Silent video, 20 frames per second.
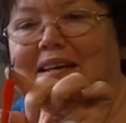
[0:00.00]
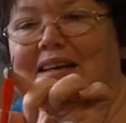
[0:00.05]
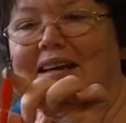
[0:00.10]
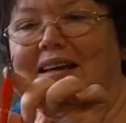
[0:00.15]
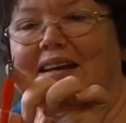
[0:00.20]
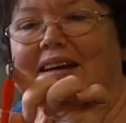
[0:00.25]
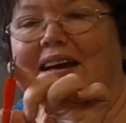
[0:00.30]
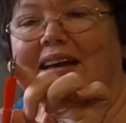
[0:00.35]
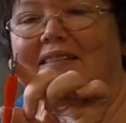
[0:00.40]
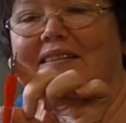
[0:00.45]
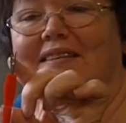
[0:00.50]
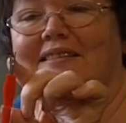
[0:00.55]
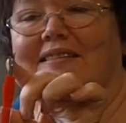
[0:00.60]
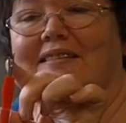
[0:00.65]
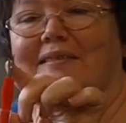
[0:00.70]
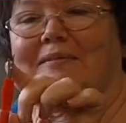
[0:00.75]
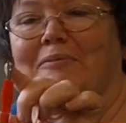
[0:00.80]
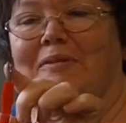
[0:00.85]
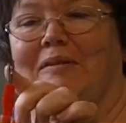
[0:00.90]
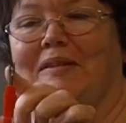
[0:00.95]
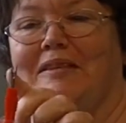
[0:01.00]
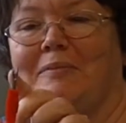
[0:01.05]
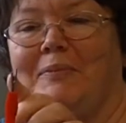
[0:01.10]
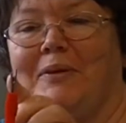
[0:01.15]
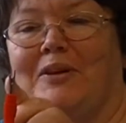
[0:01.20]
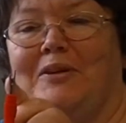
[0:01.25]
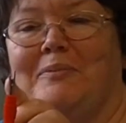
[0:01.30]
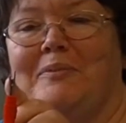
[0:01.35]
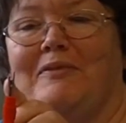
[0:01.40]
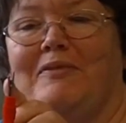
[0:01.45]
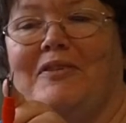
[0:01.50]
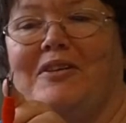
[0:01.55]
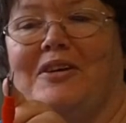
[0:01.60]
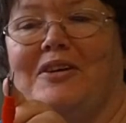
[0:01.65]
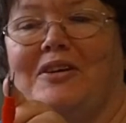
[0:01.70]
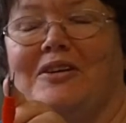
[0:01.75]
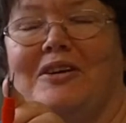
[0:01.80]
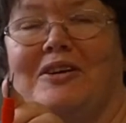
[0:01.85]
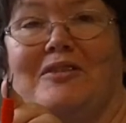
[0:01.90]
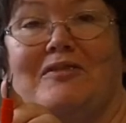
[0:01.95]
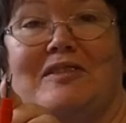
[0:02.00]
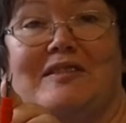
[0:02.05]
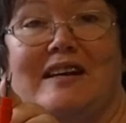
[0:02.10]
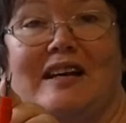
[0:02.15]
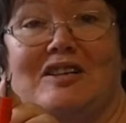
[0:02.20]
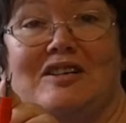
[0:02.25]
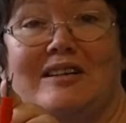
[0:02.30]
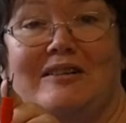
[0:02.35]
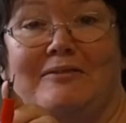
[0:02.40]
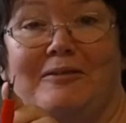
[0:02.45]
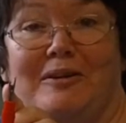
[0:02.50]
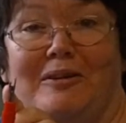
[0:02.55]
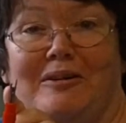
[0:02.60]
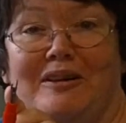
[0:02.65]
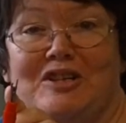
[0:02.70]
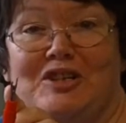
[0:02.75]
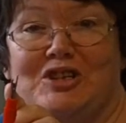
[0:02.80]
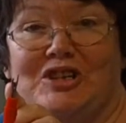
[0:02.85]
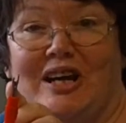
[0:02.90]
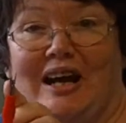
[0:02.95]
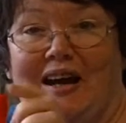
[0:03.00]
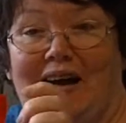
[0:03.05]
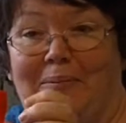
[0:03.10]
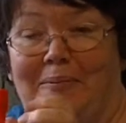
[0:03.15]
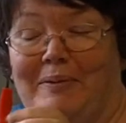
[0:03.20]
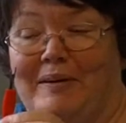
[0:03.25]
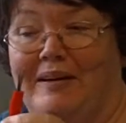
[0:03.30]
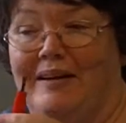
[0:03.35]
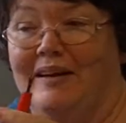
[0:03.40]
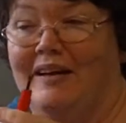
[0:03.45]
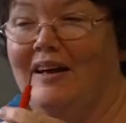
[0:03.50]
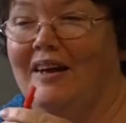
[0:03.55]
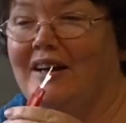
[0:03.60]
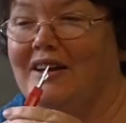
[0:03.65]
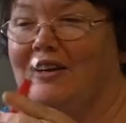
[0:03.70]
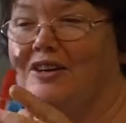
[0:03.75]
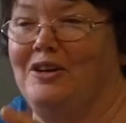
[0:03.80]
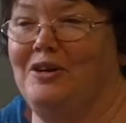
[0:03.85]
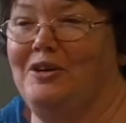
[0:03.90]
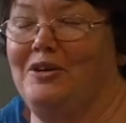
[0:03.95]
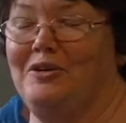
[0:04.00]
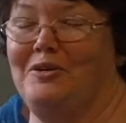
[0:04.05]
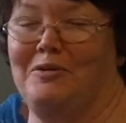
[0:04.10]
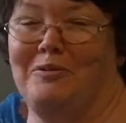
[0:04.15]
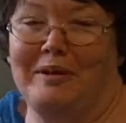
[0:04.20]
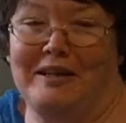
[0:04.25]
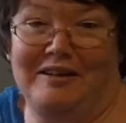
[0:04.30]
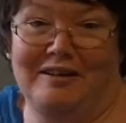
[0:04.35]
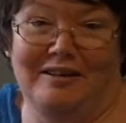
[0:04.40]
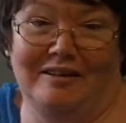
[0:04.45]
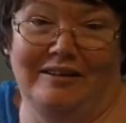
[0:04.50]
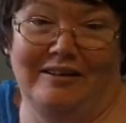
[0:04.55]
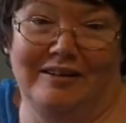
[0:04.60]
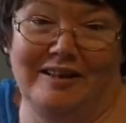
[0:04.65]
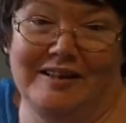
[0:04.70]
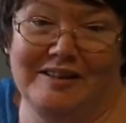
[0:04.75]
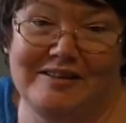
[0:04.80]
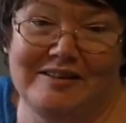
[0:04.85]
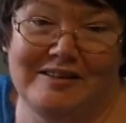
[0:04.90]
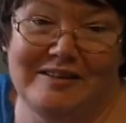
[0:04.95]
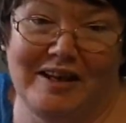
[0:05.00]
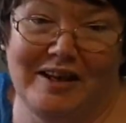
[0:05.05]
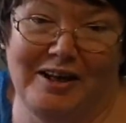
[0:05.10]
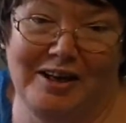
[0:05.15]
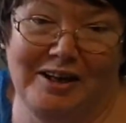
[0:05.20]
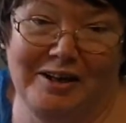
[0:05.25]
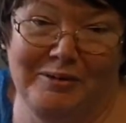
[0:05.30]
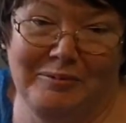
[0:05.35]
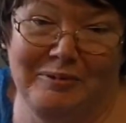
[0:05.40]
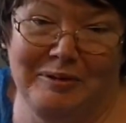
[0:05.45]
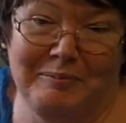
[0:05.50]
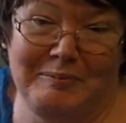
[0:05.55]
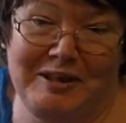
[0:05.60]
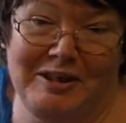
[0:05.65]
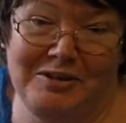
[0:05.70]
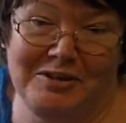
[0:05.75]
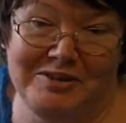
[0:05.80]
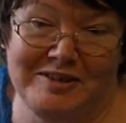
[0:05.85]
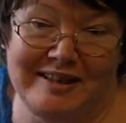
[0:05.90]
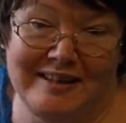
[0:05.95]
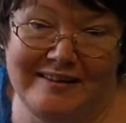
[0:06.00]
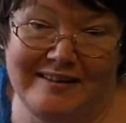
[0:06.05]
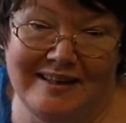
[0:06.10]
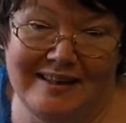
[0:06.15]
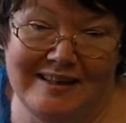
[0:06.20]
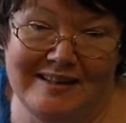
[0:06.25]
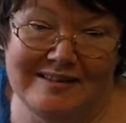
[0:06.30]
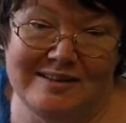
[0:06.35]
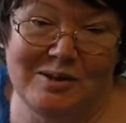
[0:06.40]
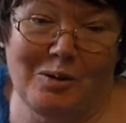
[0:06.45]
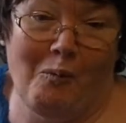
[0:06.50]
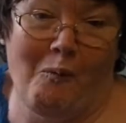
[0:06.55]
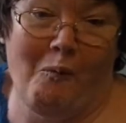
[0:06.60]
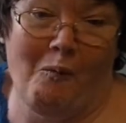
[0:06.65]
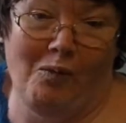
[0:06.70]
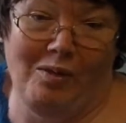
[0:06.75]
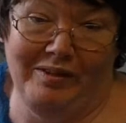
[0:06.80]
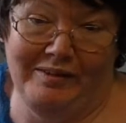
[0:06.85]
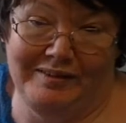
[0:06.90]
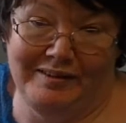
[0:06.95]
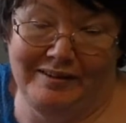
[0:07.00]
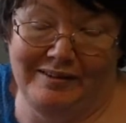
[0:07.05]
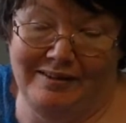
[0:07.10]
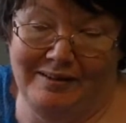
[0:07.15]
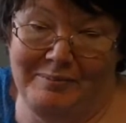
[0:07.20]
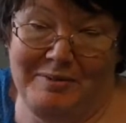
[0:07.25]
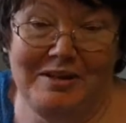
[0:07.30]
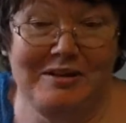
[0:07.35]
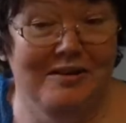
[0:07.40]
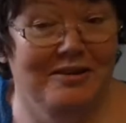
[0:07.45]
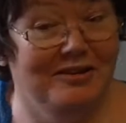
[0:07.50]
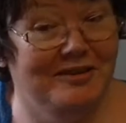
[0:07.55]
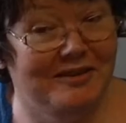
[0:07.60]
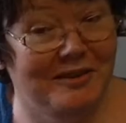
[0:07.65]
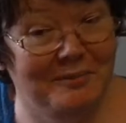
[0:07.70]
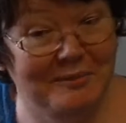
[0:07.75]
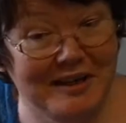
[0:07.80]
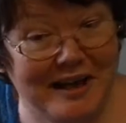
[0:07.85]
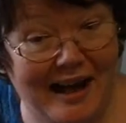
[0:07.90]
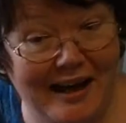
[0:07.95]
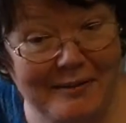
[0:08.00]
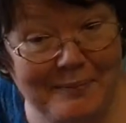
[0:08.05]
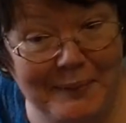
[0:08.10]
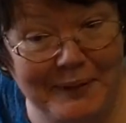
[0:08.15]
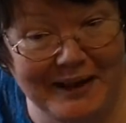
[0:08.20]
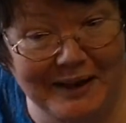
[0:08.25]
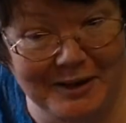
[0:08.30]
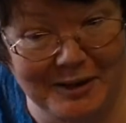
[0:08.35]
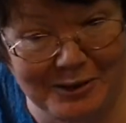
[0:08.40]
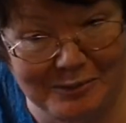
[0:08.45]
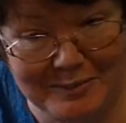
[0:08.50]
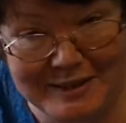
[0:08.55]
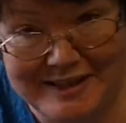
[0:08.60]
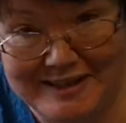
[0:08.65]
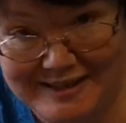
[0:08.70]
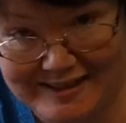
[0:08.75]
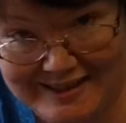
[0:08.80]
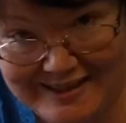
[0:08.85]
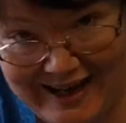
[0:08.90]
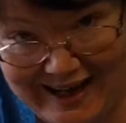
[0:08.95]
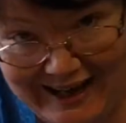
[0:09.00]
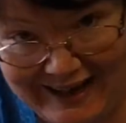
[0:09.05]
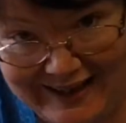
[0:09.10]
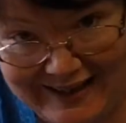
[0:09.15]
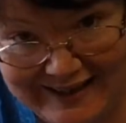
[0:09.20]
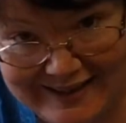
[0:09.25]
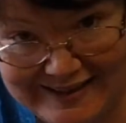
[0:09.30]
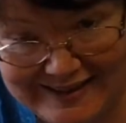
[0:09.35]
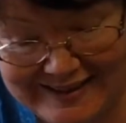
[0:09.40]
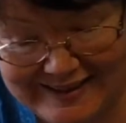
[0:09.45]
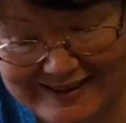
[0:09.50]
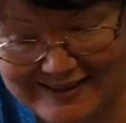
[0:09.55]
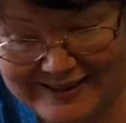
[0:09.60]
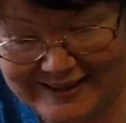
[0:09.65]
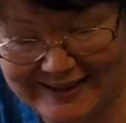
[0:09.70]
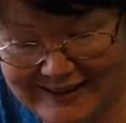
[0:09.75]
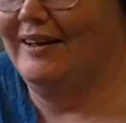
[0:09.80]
here, and this at the bottom of the curve is actually very sharp. You, when you're learning to sew, will be using these all the time. You use them to unpick your mistakes.